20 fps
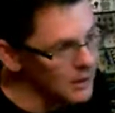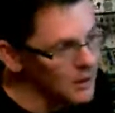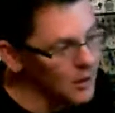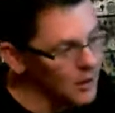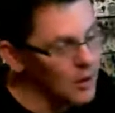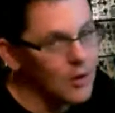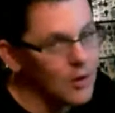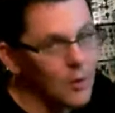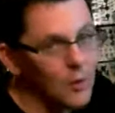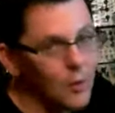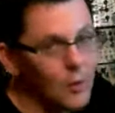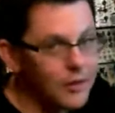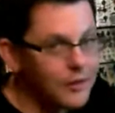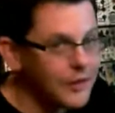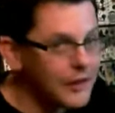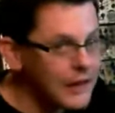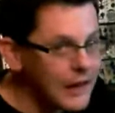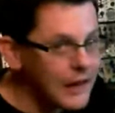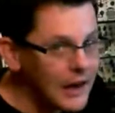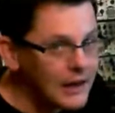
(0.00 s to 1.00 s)
with the
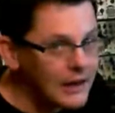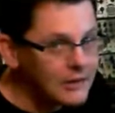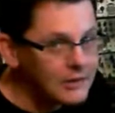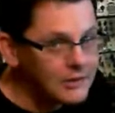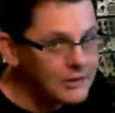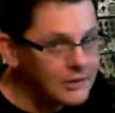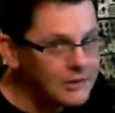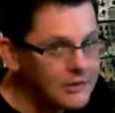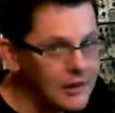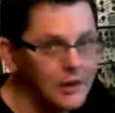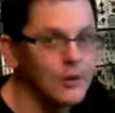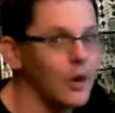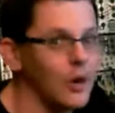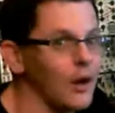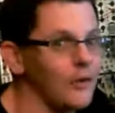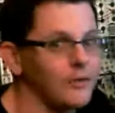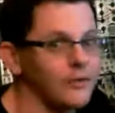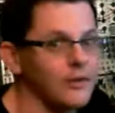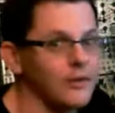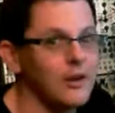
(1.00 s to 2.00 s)
case that you
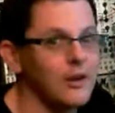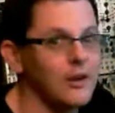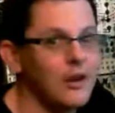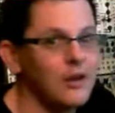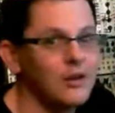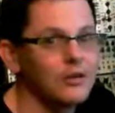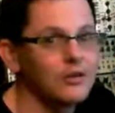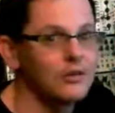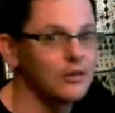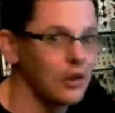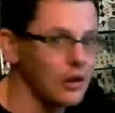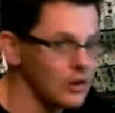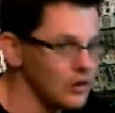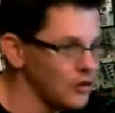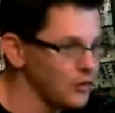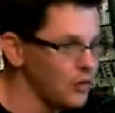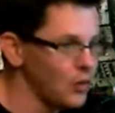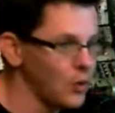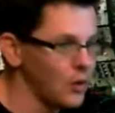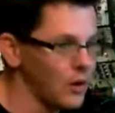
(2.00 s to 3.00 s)
have to search
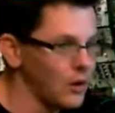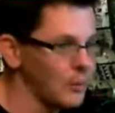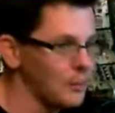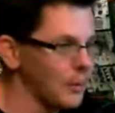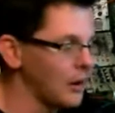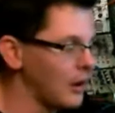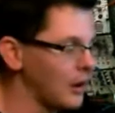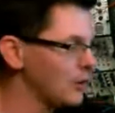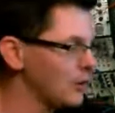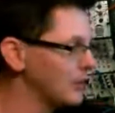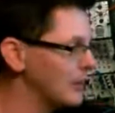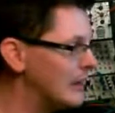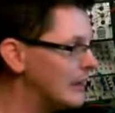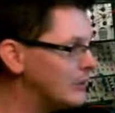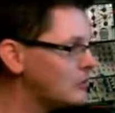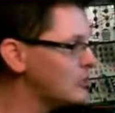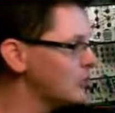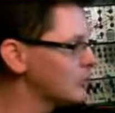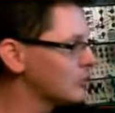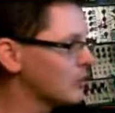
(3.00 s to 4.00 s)
for because
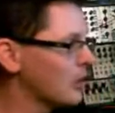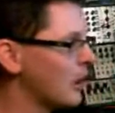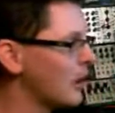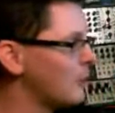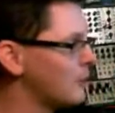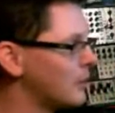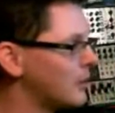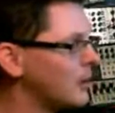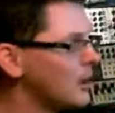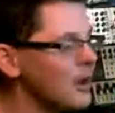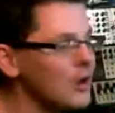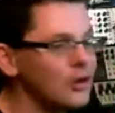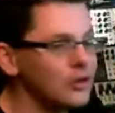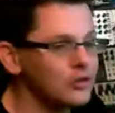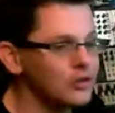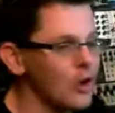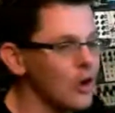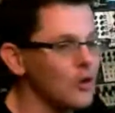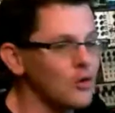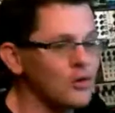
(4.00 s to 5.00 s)
Easter's coming. So
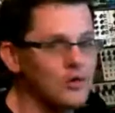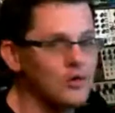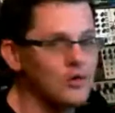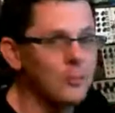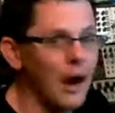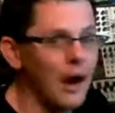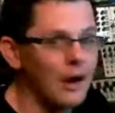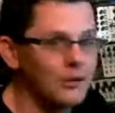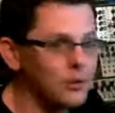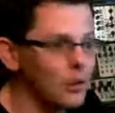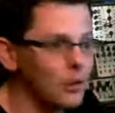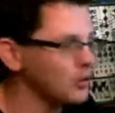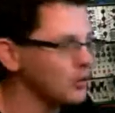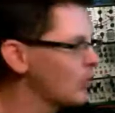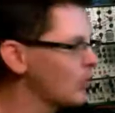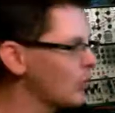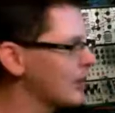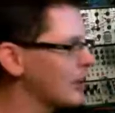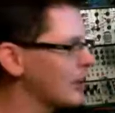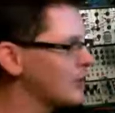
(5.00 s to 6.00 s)
you might as well
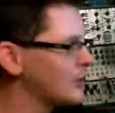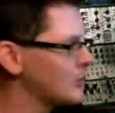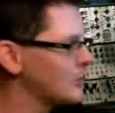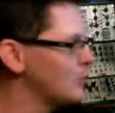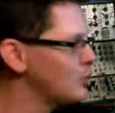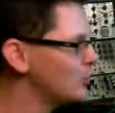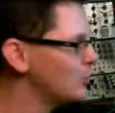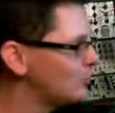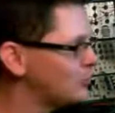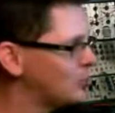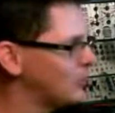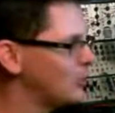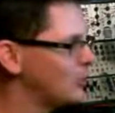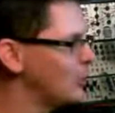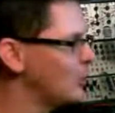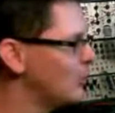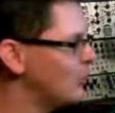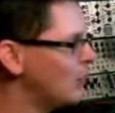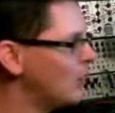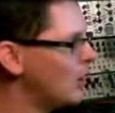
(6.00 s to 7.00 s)
start get used
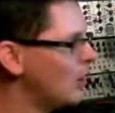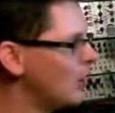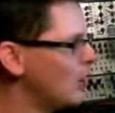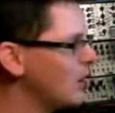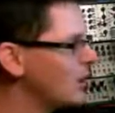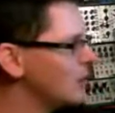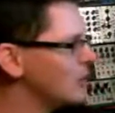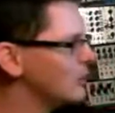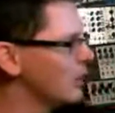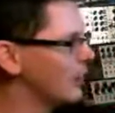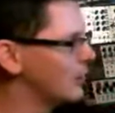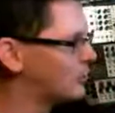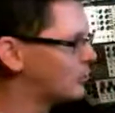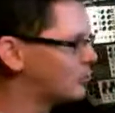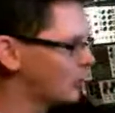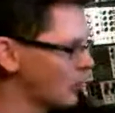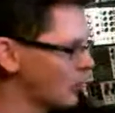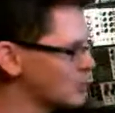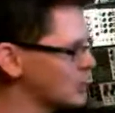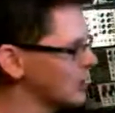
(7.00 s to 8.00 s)
to like
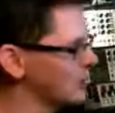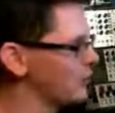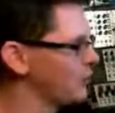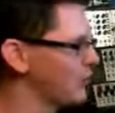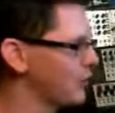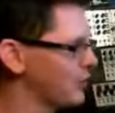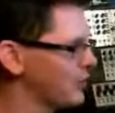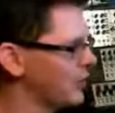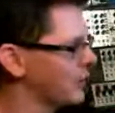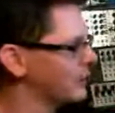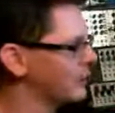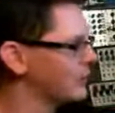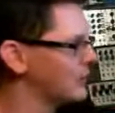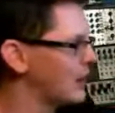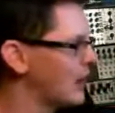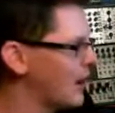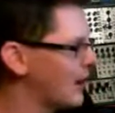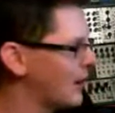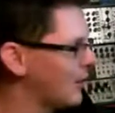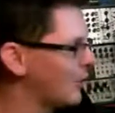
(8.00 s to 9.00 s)
searching for things
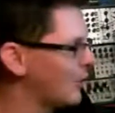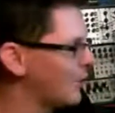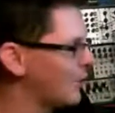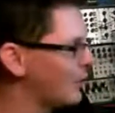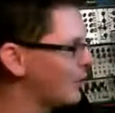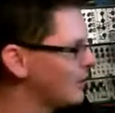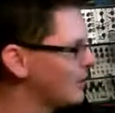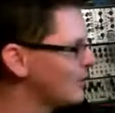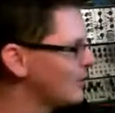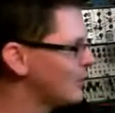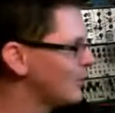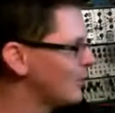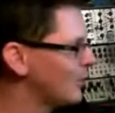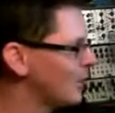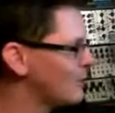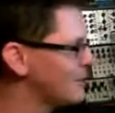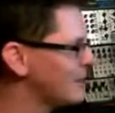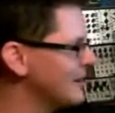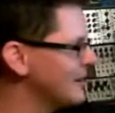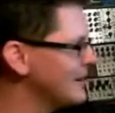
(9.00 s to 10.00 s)
now. You know what
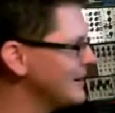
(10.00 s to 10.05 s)
I mean?